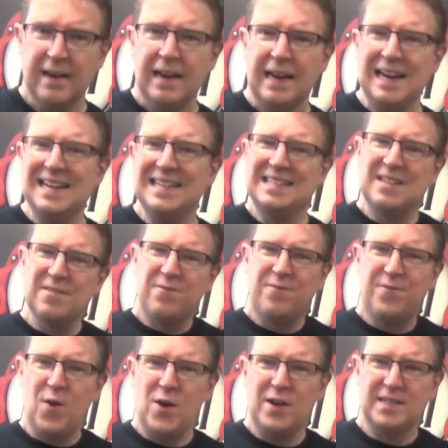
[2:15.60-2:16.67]
Is the
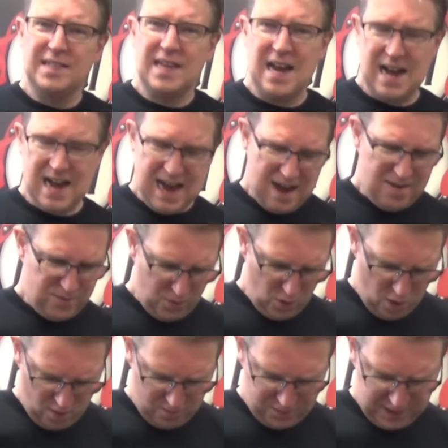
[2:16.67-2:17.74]
first half
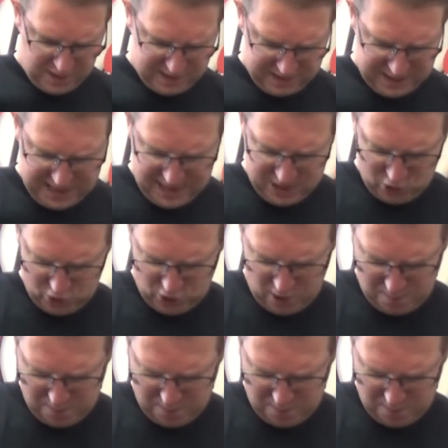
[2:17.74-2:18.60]
of this intro